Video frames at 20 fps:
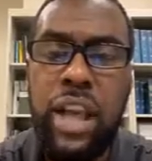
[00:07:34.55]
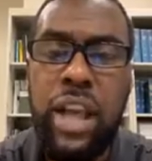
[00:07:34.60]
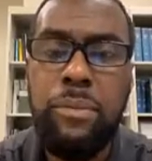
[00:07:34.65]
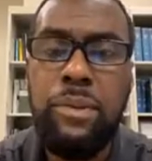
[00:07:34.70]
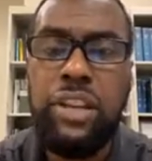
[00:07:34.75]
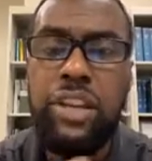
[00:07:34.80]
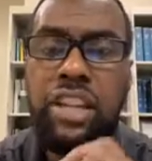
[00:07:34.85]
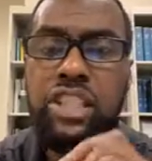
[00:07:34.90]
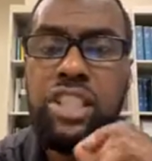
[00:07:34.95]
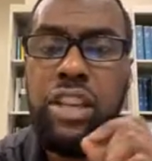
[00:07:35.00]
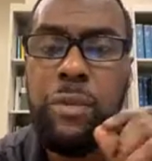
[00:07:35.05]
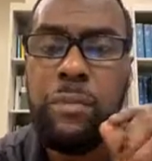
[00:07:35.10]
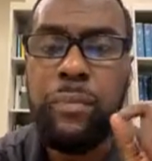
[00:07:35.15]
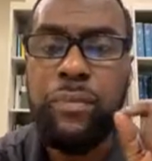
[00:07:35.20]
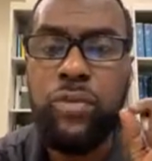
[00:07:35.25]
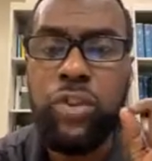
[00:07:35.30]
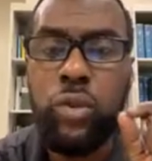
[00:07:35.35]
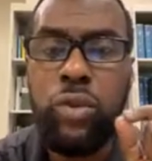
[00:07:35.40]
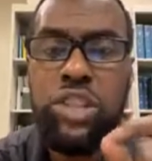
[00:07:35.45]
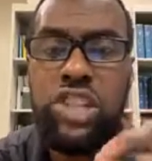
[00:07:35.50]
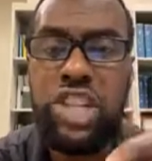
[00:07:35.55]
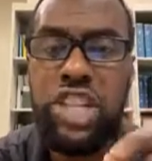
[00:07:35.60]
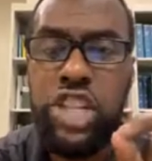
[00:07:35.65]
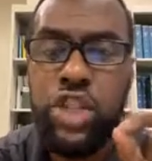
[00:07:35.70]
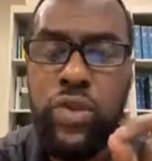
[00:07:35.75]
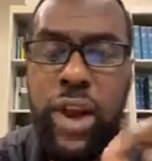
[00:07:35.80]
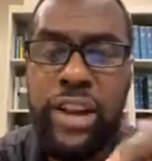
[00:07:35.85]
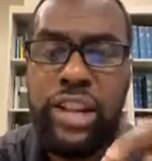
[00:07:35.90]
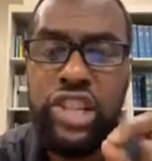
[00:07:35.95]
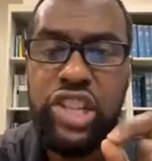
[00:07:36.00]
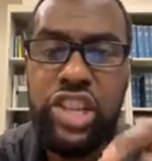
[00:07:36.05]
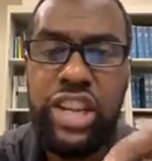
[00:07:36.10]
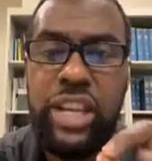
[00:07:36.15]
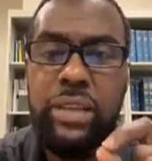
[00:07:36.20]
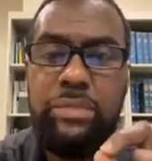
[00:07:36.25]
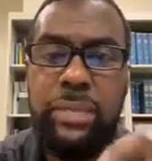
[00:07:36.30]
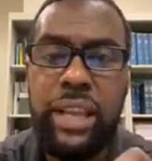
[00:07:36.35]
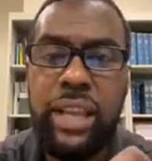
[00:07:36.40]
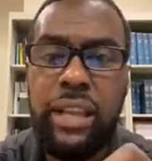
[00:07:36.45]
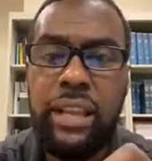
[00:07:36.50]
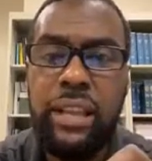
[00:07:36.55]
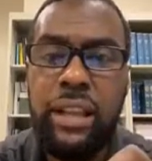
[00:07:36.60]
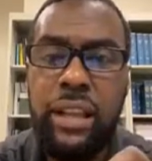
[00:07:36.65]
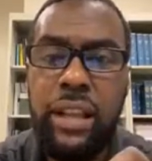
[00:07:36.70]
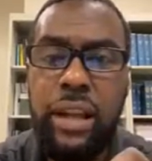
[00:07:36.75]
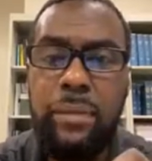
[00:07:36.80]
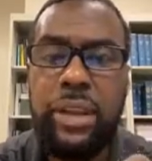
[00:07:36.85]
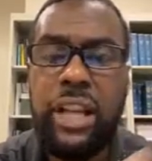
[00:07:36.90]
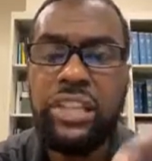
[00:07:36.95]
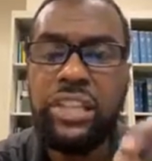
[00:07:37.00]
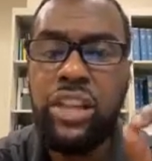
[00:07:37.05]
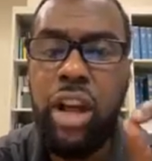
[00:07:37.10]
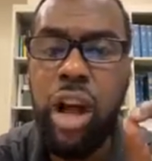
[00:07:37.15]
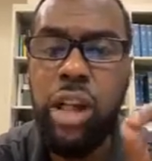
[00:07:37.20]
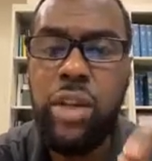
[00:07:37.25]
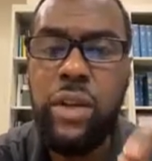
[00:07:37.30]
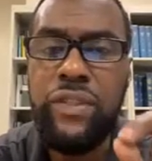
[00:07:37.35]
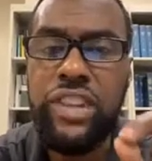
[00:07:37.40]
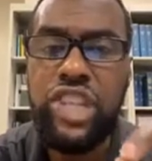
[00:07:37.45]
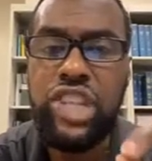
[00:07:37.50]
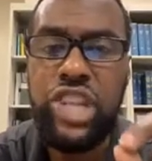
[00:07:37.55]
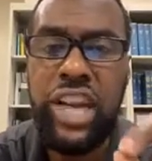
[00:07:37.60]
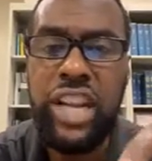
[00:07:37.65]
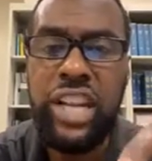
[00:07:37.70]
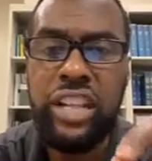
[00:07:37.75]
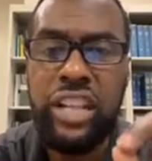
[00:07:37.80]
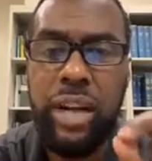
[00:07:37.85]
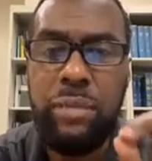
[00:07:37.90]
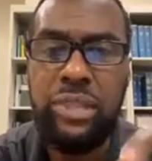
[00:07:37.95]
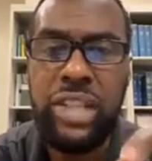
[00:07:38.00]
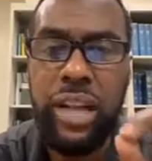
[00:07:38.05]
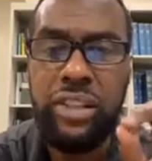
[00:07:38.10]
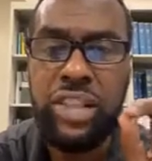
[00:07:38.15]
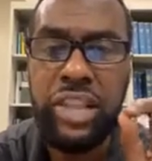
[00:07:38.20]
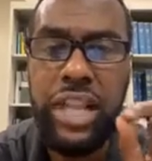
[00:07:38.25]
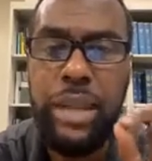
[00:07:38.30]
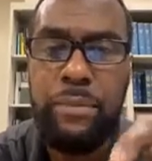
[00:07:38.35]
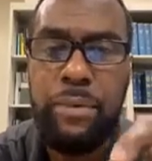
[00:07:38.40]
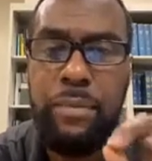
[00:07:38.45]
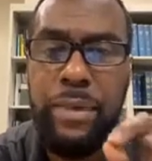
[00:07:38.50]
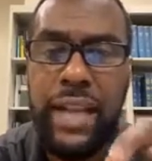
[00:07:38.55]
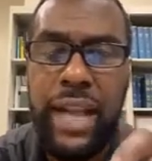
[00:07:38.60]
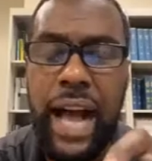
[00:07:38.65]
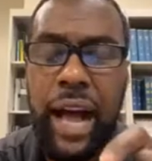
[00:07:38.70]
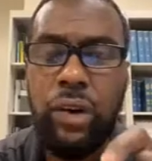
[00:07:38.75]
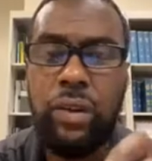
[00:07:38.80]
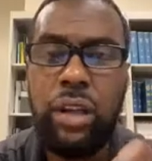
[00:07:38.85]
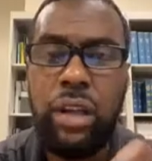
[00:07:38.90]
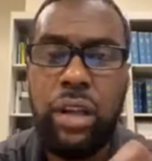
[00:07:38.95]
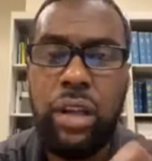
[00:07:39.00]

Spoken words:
Because when she's trying to cheat me, because all of this cheating comes down to keeping me out.